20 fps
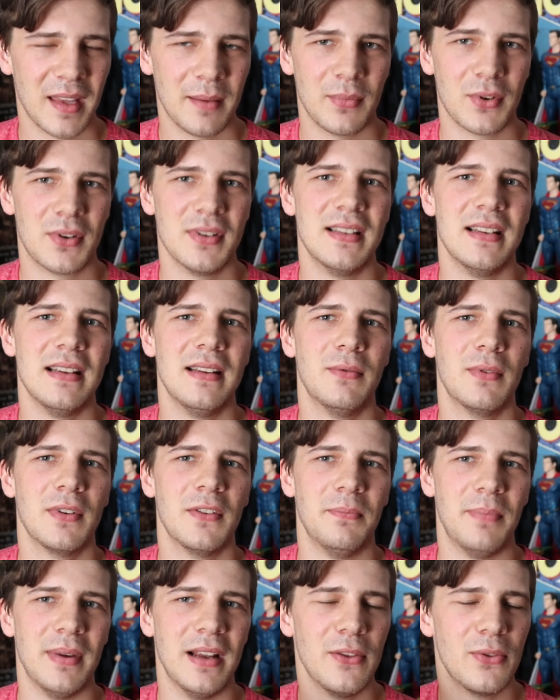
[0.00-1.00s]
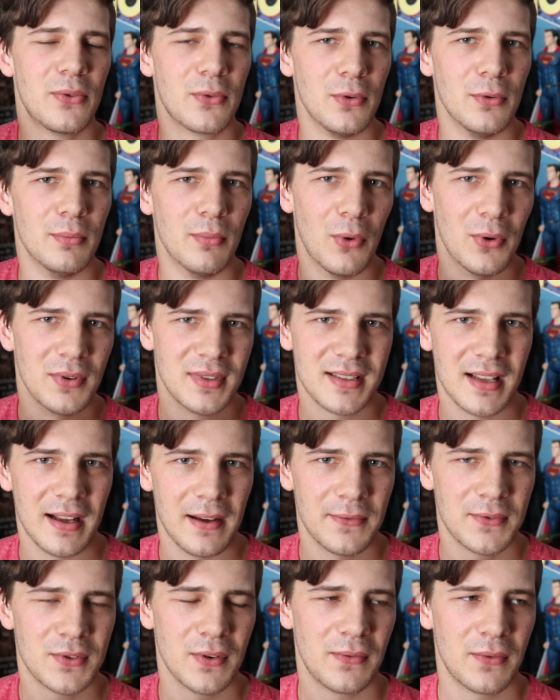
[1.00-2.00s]
because he would have been through more
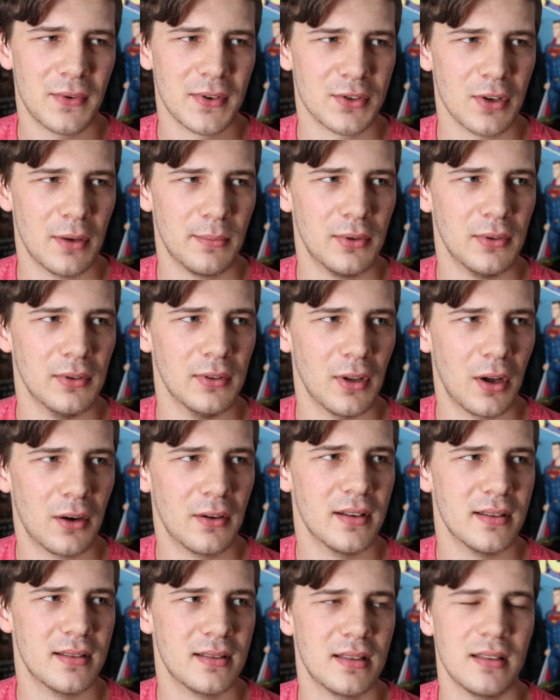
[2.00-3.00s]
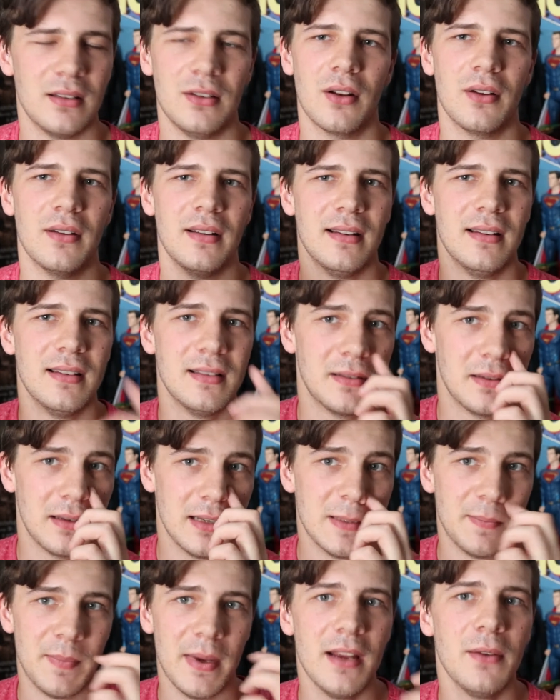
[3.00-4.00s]
stuff. So for example, Lawrence, you know,
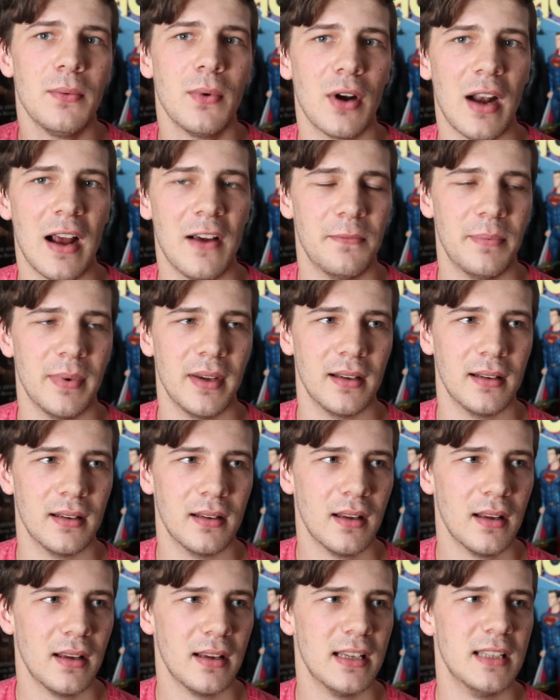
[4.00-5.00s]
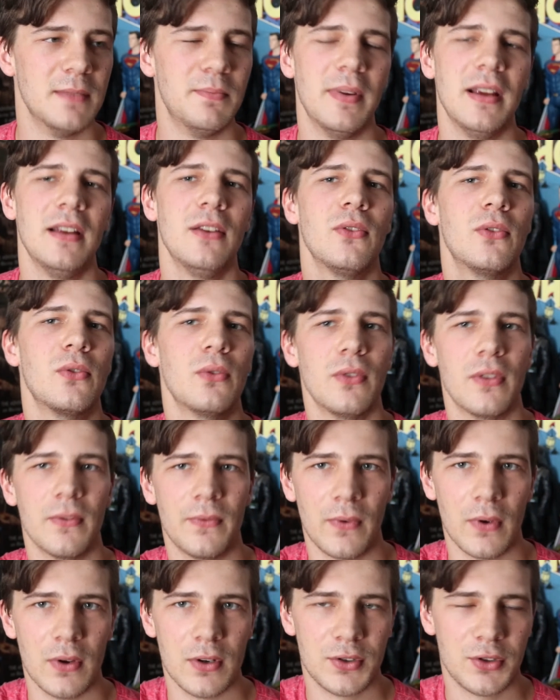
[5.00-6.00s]
he's been where I've been. He's been through the
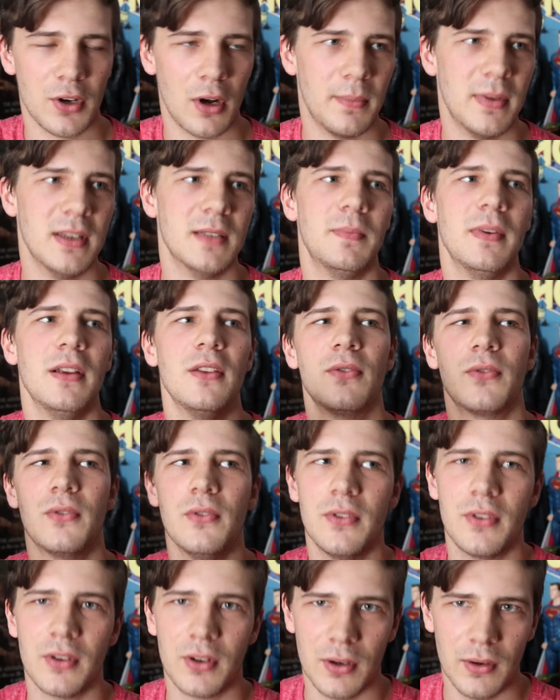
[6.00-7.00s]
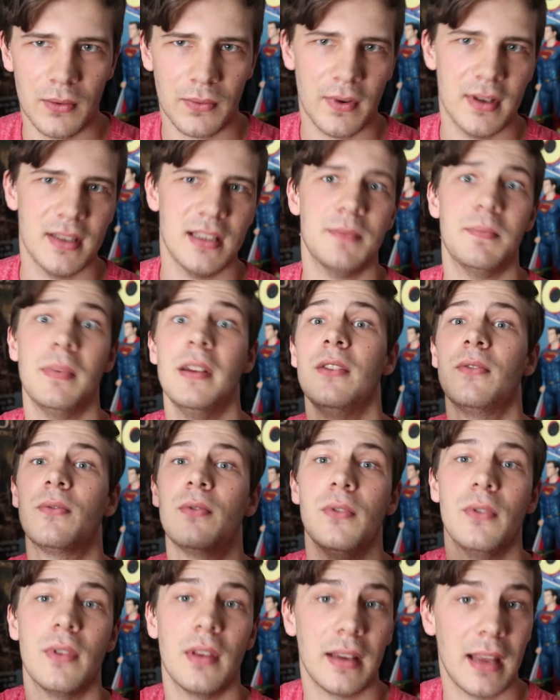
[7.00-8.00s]
first job, he's been through the girlfriends, he's been
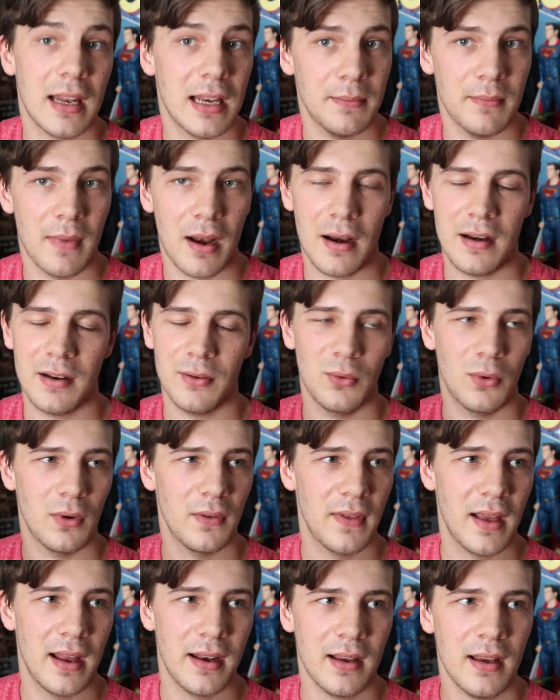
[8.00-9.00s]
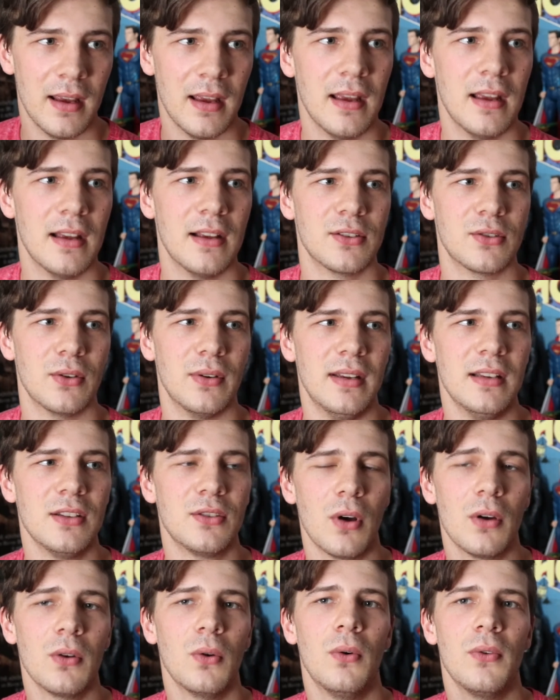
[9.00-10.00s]
through the getting married and all of that. So he's
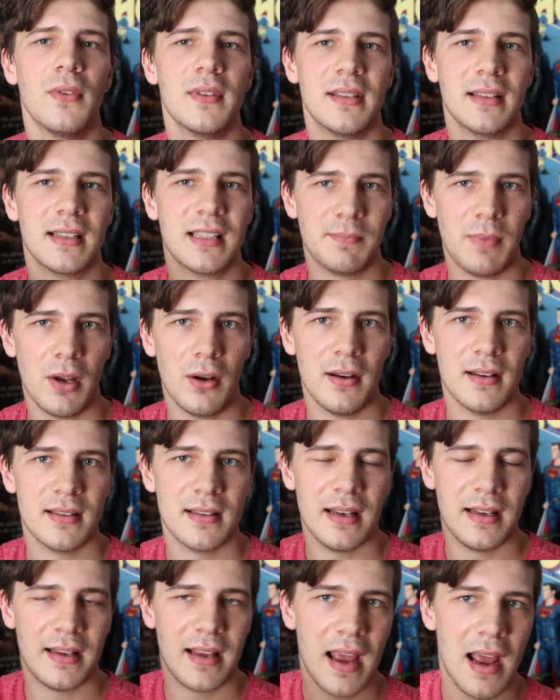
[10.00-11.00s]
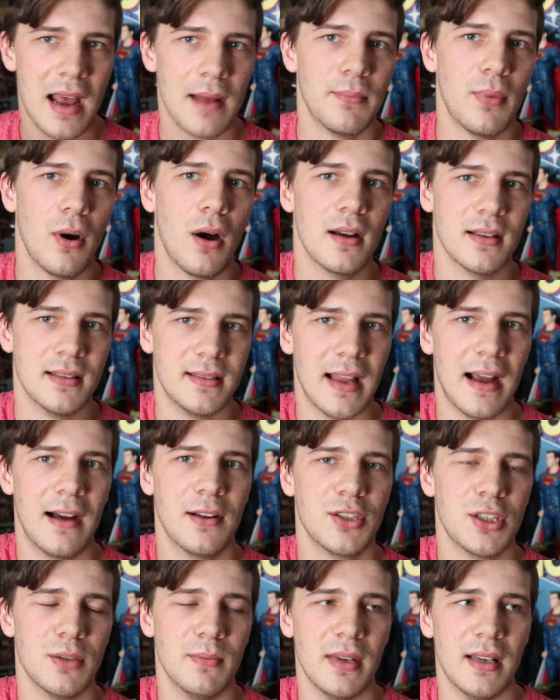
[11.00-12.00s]
got all this experience that he can pass
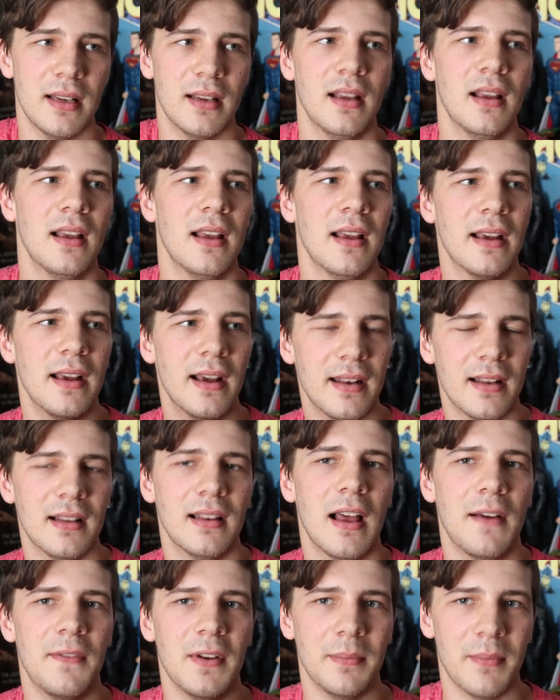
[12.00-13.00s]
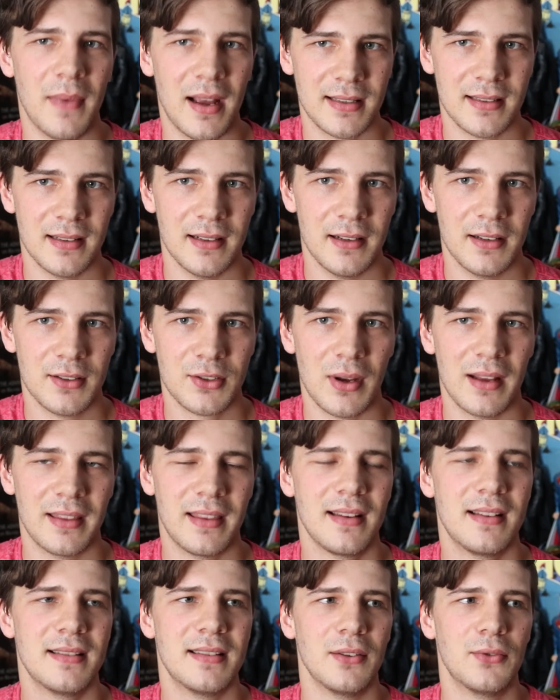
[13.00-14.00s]
down to me in a loving manner. So I
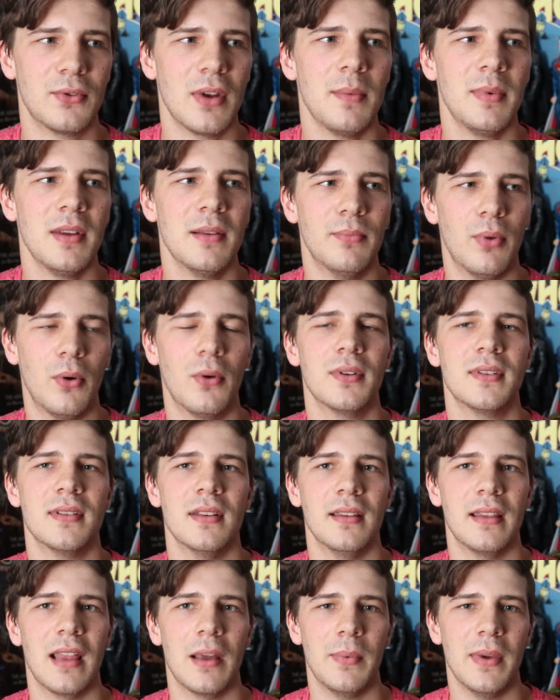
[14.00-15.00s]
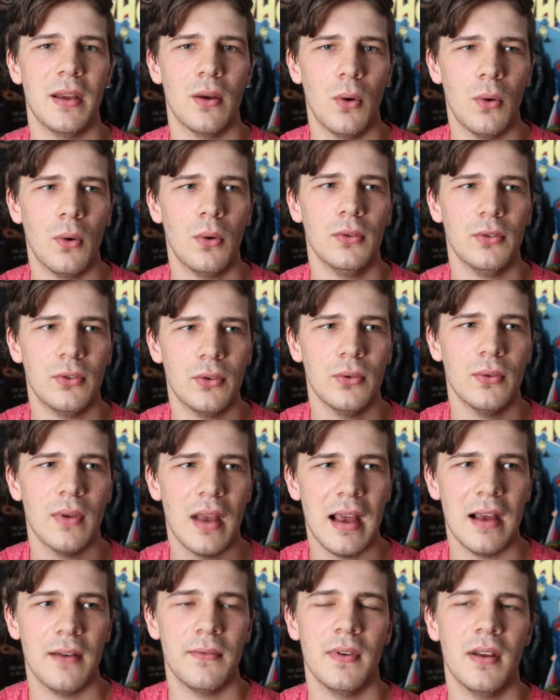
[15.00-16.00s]
think it's incredibly important that we all do
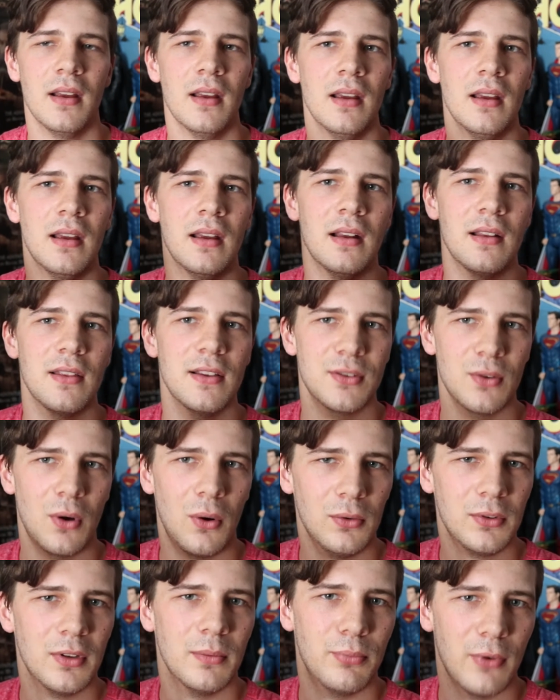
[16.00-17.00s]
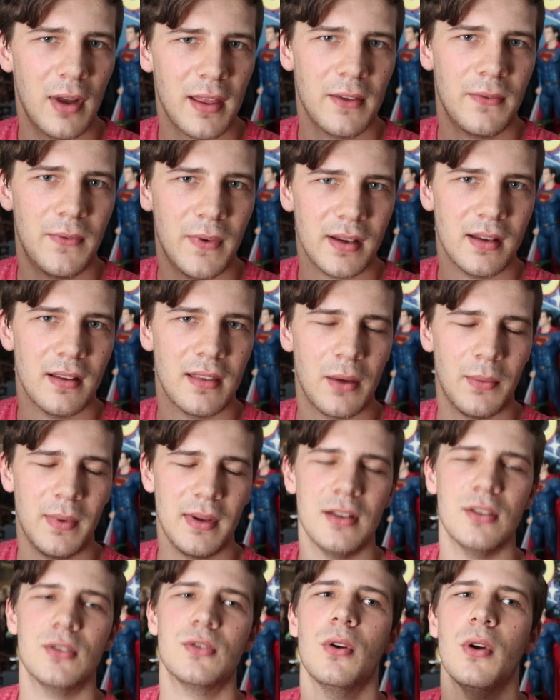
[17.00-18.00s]
have this older brother figure that we
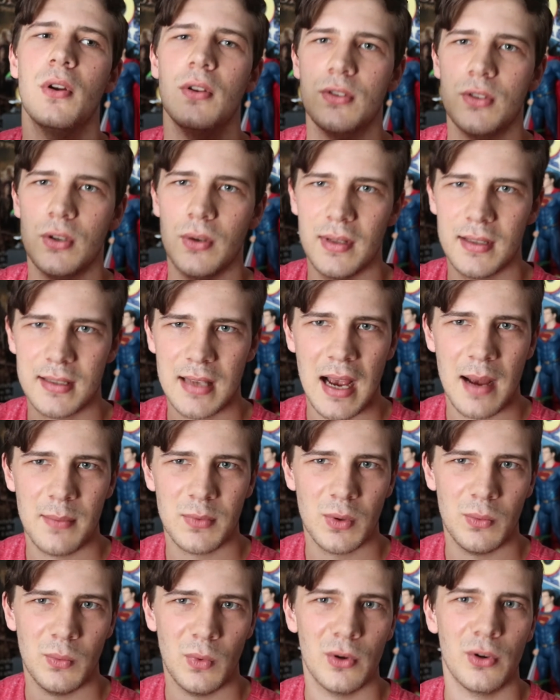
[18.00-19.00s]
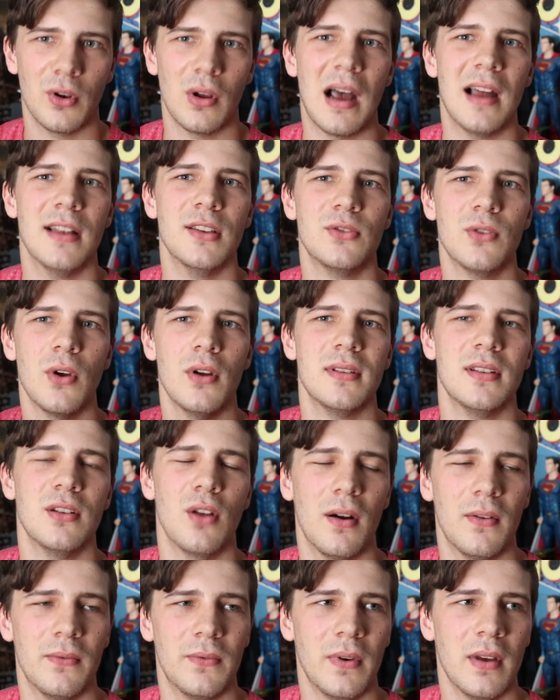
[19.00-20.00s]
can turn to in times when we're uncertain
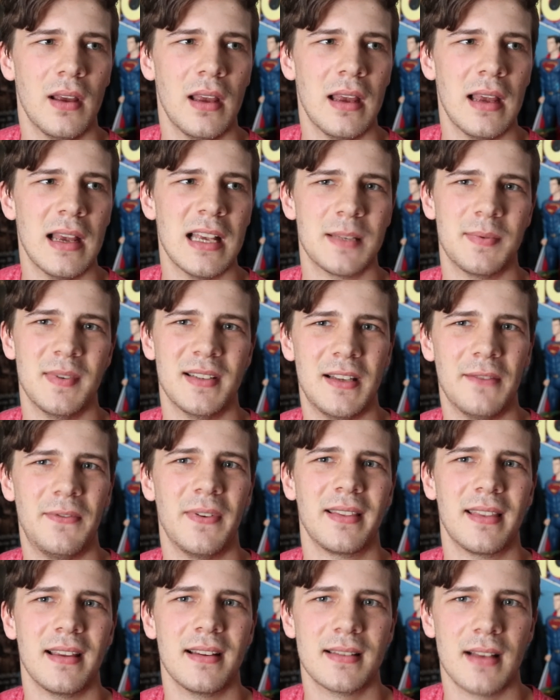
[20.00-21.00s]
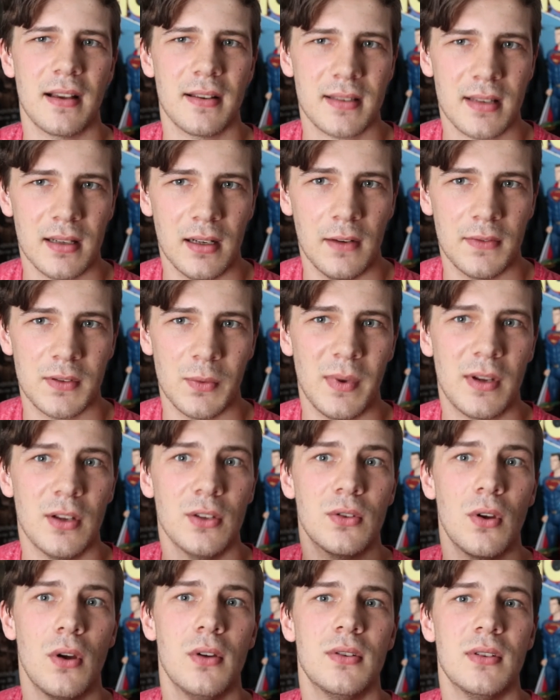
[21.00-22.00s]
of specific things ourselves, and we
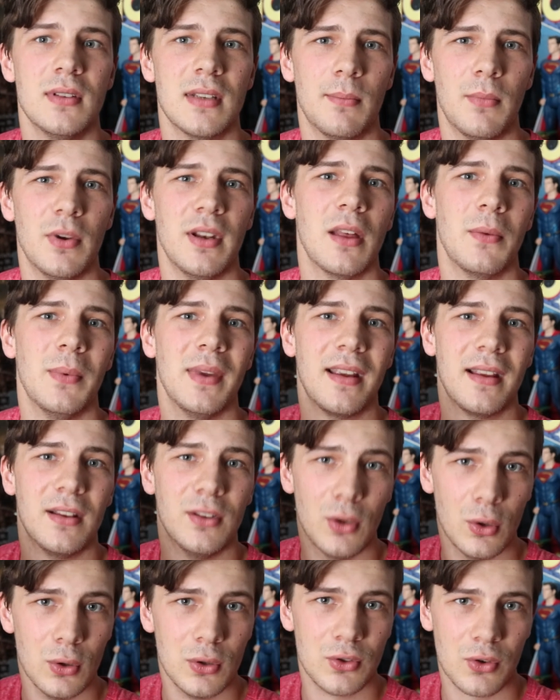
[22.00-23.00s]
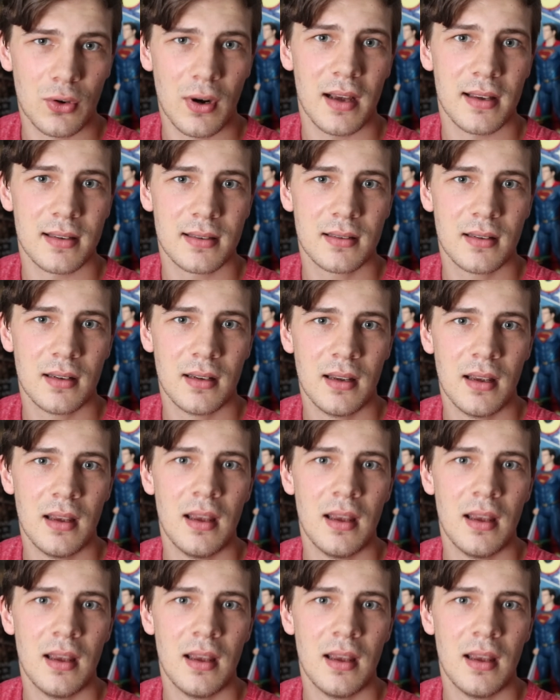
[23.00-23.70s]
can turn to somebody that we do trust